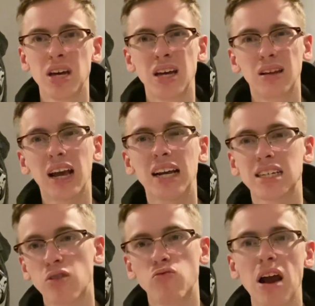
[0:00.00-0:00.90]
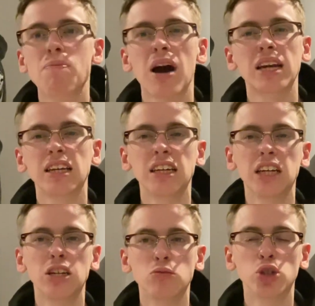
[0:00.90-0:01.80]
Like I said, right back,
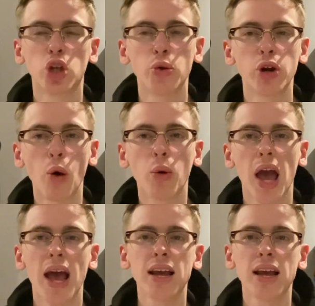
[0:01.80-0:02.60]
he was doing okay,